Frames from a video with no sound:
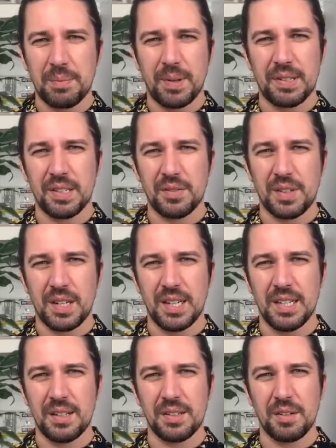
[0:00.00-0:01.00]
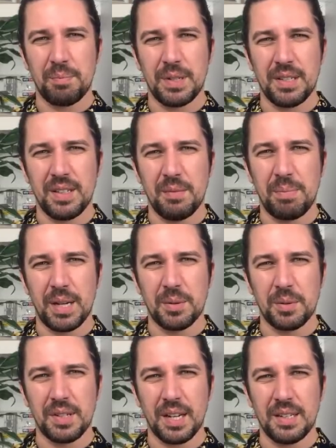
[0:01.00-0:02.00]
myself clean because I've been in bed all
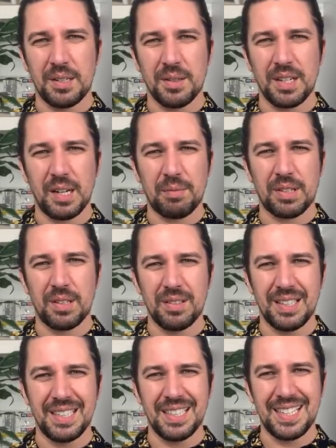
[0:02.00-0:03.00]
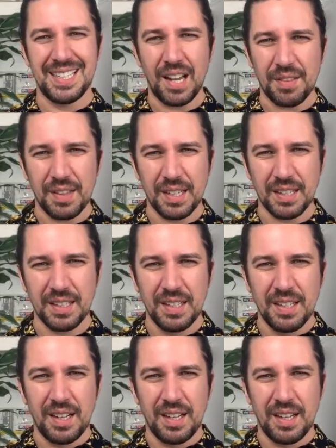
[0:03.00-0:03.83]
day doing absolutely nothing.